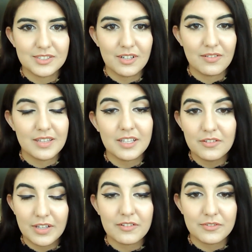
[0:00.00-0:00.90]
So thank
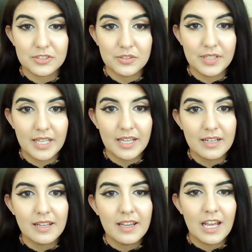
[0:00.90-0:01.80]
you again for tuning
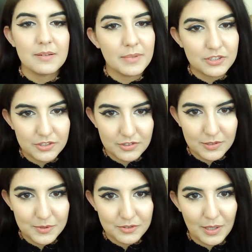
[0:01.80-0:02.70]
in, and make sure you
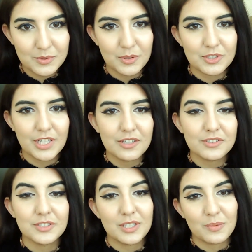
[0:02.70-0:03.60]
subscribe to our channel
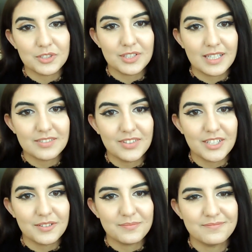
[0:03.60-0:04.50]
so you can watch the next video.